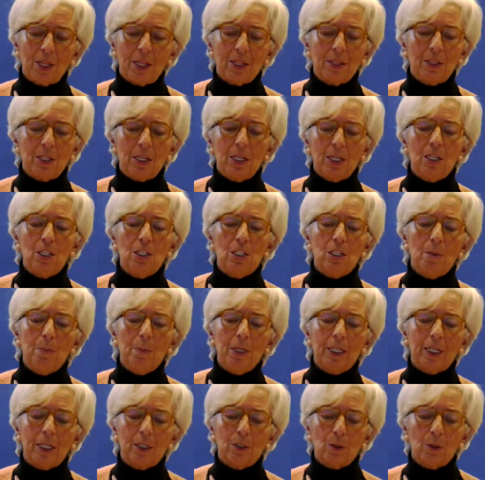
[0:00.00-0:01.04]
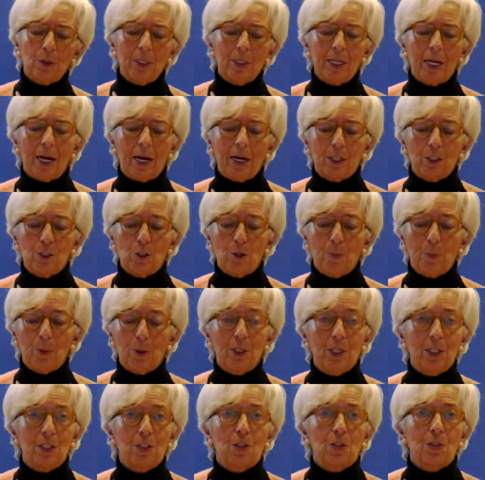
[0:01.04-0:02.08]
that the ECB can only act
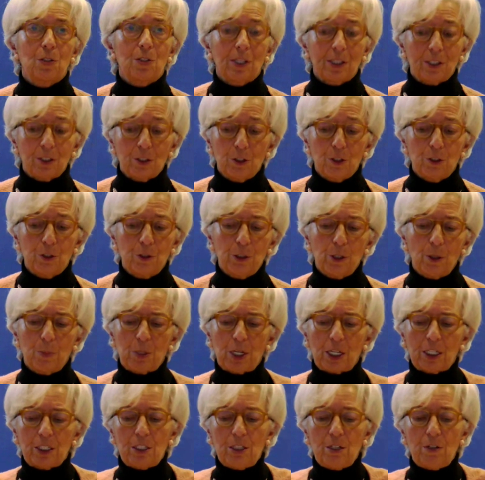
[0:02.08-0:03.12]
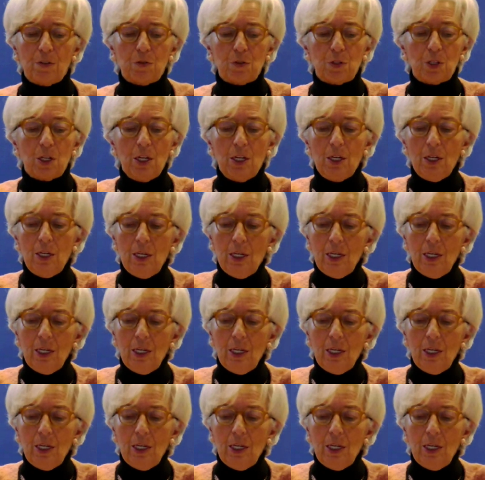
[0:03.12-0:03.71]
upon its secondary objectives